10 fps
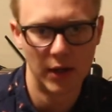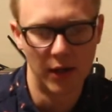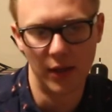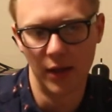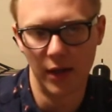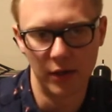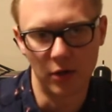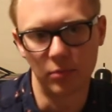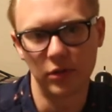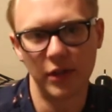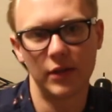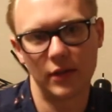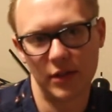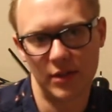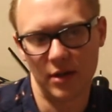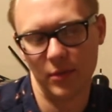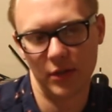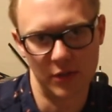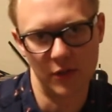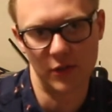and then complete the assignment
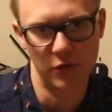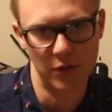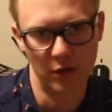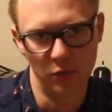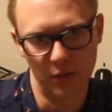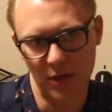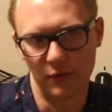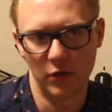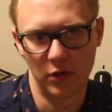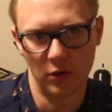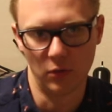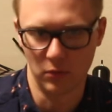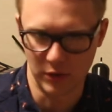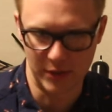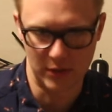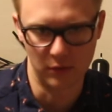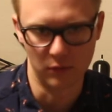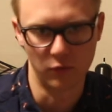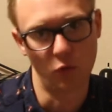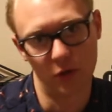that's associated with that video
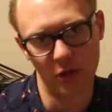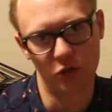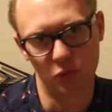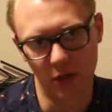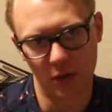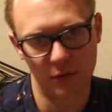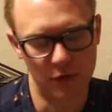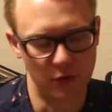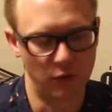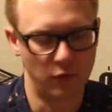lesson for each week. So there are